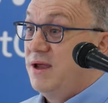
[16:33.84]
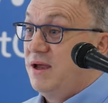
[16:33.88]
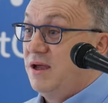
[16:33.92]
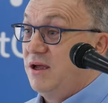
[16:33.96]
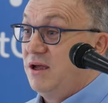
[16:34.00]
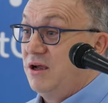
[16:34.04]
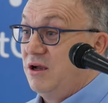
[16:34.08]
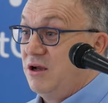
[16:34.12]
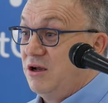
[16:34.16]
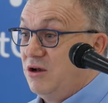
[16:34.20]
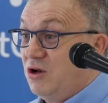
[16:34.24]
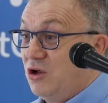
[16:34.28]

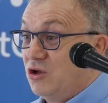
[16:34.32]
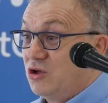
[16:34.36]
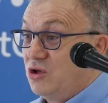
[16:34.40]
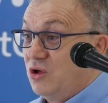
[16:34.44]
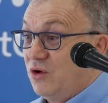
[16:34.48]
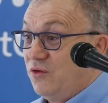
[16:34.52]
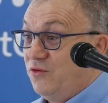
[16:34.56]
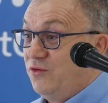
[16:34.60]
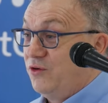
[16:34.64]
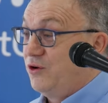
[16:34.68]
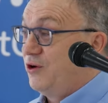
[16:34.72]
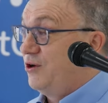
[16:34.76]
a lot
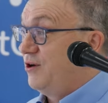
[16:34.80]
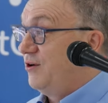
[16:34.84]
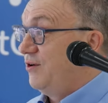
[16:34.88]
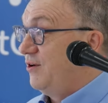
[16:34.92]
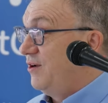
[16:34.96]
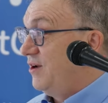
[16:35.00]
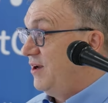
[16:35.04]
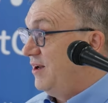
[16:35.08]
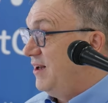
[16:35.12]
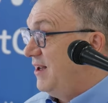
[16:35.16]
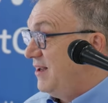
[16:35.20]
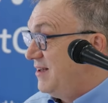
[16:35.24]
of,
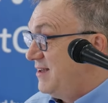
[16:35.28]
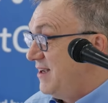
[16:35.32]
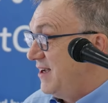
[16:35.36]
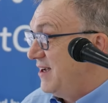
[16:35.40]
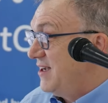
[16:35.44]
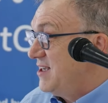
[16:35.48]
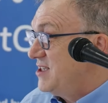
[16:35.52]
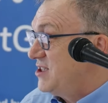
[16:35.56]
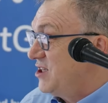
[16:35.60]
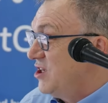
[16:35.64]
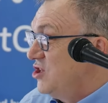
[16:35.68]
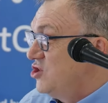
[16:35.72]
uh, let's say,
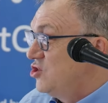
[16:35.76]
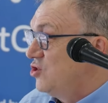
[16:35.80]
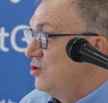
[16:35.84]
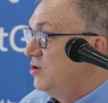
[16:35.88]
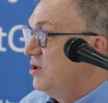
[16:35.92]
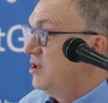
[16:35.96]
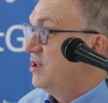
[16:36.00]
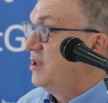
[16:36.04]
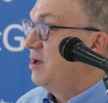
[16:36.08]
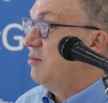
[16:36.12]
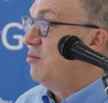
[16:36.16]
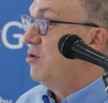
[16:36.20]
restriction
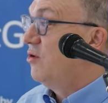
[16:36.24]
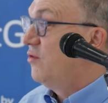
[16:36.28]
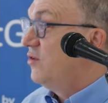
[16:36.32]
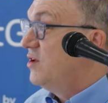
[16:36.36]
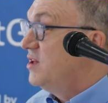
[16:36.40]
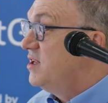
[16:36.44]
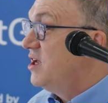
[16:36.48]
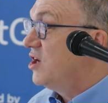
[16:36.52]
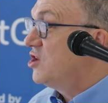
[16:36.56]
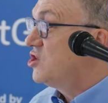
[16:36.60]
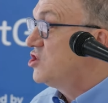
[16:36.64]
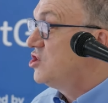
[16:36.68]
in terms of
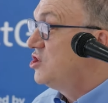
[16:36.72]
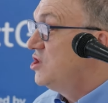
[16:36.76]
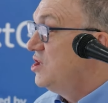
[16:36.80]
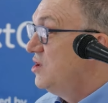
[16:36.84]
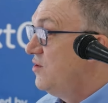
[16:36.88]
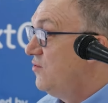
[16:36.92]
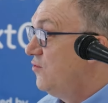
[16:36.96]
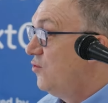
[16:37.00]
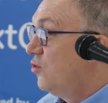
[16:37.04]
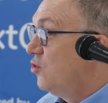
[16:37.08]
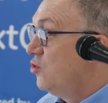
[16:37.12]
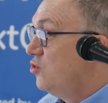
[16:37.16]
energy,
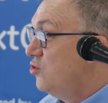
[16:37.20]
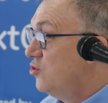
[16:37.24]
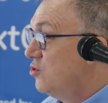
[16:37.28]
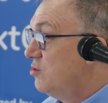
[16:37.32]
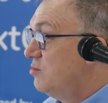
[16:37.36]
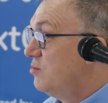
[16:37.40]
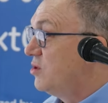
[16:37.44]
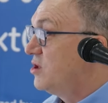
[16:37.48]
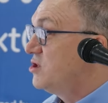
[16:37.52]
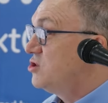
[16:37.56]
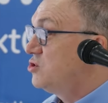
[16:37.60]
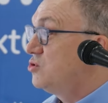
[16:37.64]

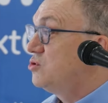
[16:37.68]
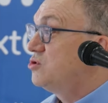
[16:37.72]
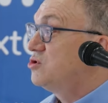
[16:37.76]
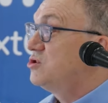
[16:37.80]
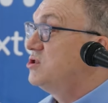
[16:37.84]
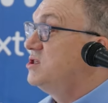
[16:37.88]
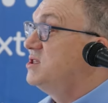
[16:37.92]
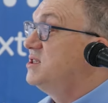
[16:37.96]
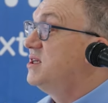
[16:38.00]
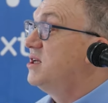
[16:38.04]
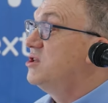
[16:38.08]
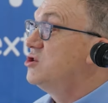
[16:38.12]
volume,
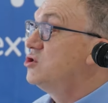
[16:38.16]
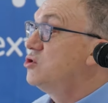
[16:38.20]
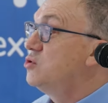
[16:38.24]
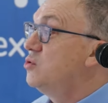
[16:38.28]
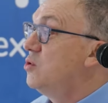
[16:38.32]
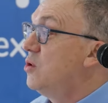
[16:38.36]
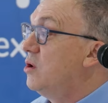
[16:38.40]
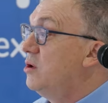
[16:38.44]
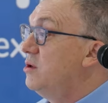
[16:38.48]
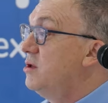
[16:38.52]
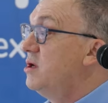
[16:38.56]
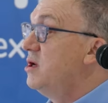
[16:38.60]
resources, and
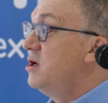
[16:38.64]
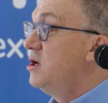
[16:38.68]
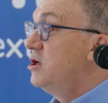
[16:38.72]
so on.